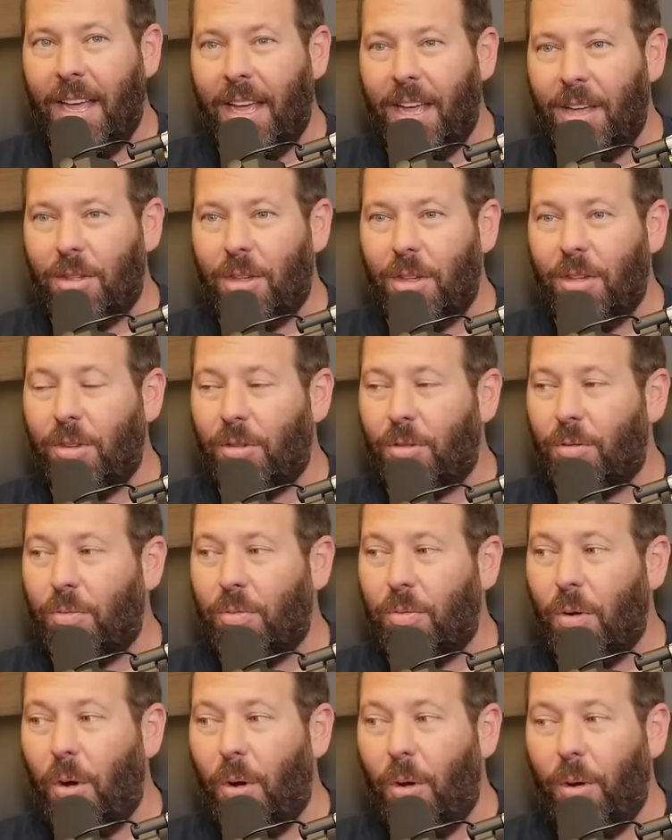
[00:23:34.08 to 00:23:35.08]
and she oh,
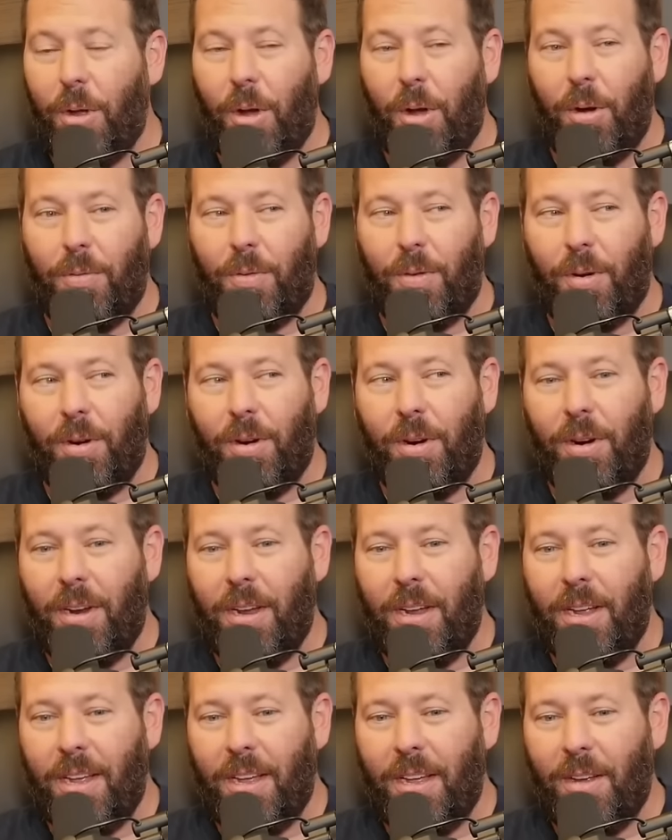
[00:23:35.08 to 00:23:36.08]
just rolled yeah. over
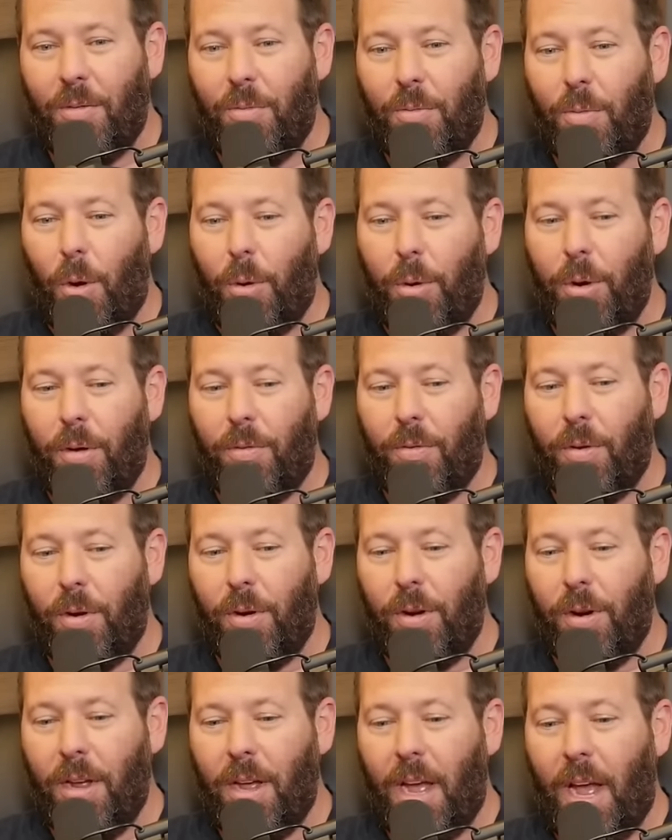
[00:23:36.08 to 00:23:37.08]
rolled
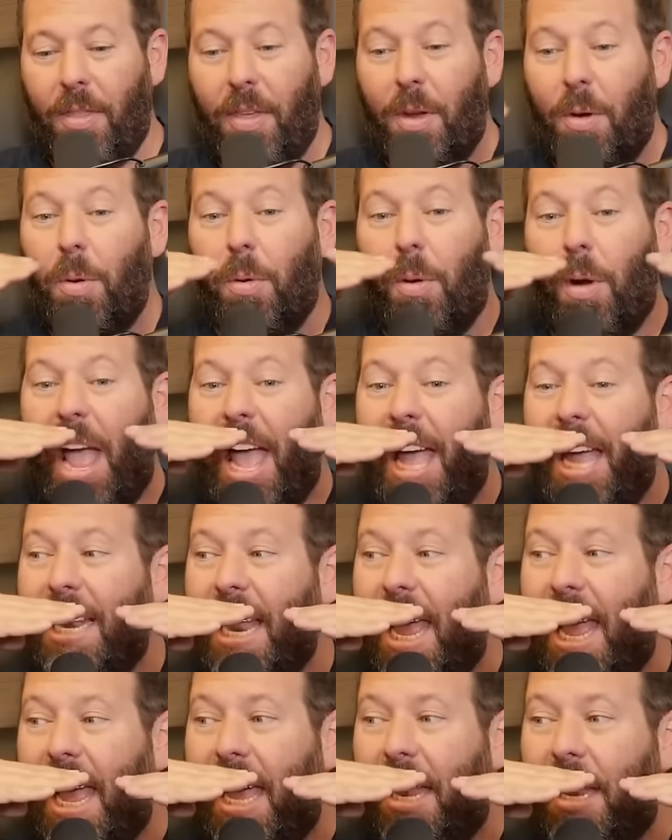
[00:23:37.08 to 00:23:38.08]
over. I think we were head
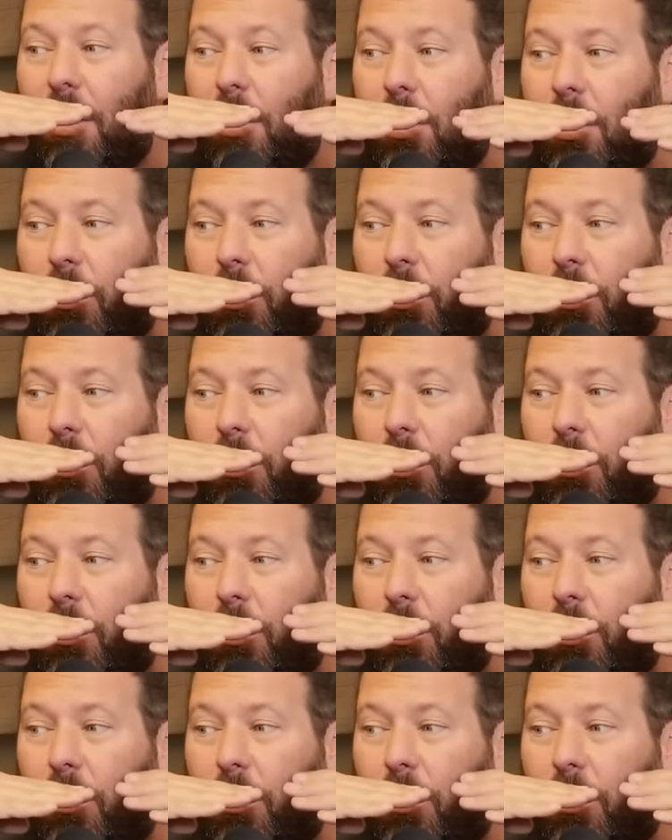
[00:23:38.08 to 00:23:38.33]
to head. She